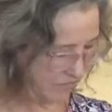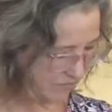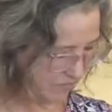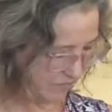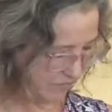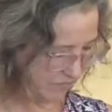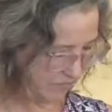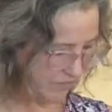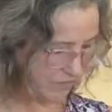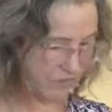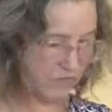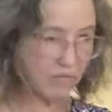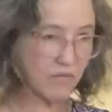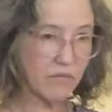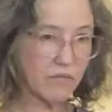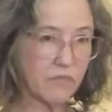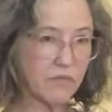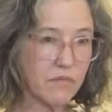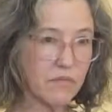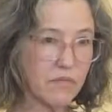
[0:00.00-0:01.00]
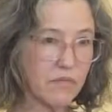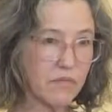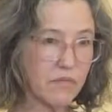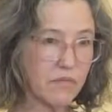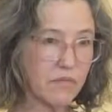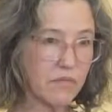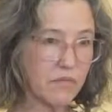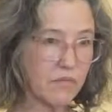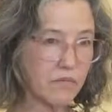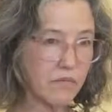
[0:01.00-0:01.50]

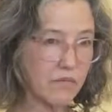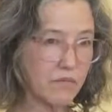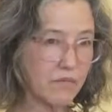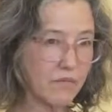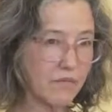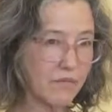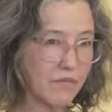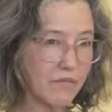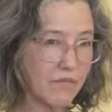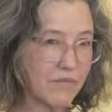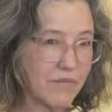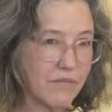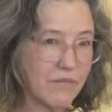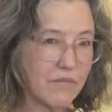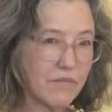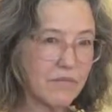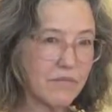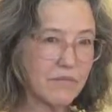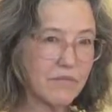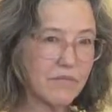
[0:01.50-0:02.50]
[no speech]